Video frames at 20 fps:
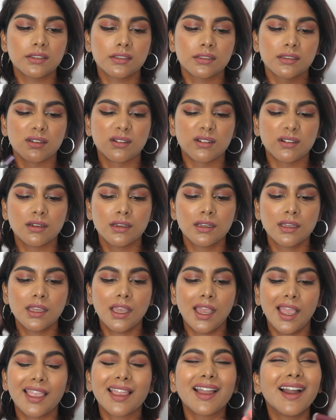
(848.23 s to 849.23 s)
So
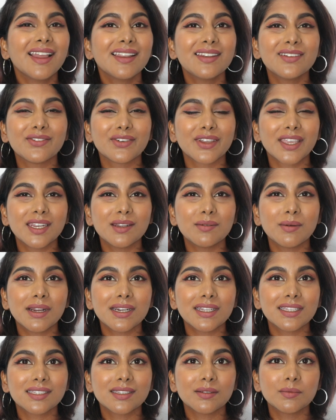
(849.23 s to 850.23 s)
I kind of forget
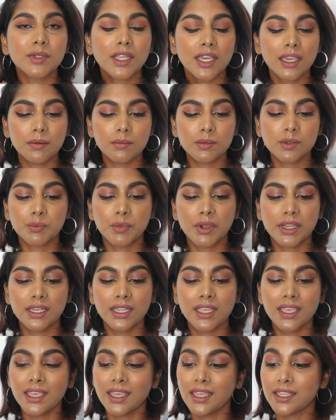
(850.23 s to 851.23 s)
about it sometimes, but
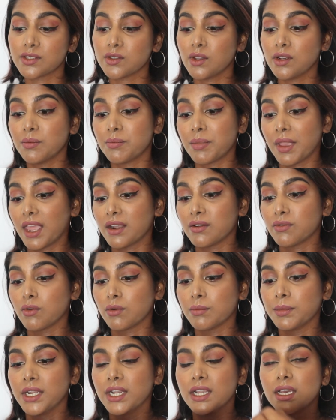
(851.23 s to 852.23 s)
it's not a bad
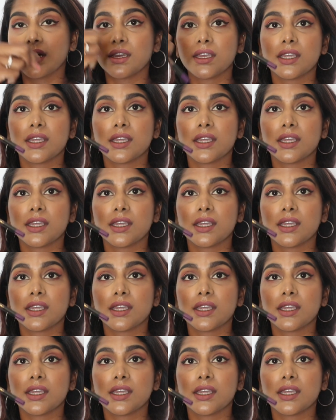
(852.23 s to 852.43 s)
formula.